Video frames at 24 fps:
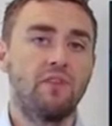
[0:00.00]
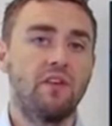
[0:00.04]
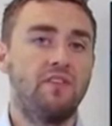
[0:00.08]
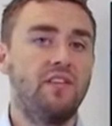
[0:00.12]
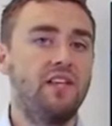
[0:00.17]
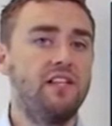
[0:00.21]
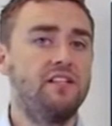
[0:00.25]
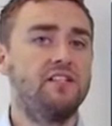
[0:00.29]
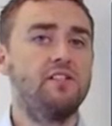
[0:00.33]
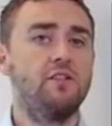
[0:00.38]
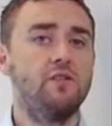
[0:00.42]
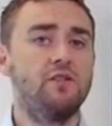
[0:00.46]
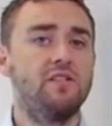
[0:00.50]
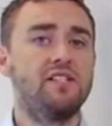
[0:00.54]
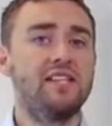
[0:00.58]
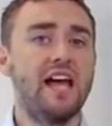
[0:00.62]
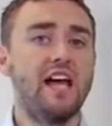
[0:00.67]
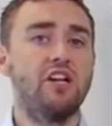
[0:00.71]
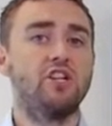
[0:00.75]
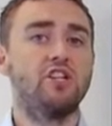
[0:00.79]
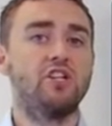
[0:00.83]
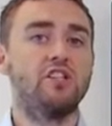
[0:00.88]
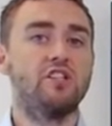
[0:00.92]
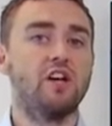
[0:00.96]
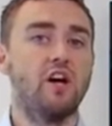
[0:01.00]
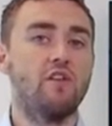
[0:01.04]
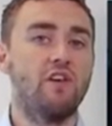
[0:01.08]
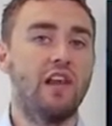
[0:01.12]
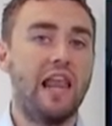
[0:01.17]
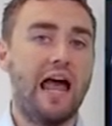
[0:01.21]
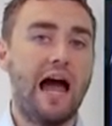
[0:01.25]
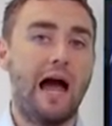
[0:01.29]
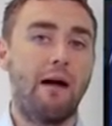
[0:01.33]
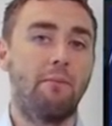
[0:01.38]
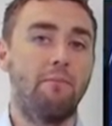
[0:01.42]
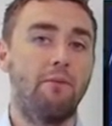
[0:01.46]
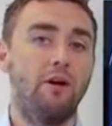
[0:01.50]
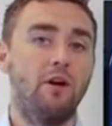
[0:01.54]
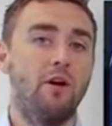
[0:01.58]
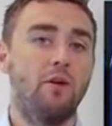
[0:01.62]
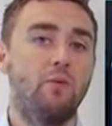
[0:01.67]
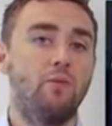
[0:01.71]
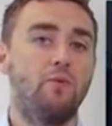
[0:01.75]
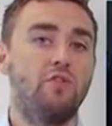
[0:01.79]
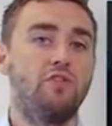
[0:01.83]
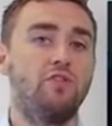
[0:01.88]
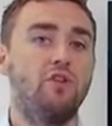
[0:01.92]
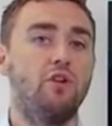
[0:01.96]
These two sessions overlap,
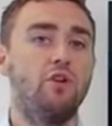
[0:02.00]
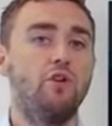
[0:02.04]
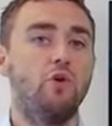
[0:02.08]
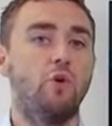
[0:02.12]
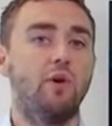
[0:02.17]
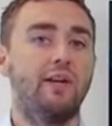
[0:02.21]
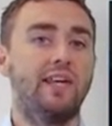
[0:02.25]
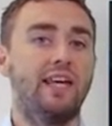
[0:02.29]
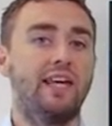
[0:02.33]
with New York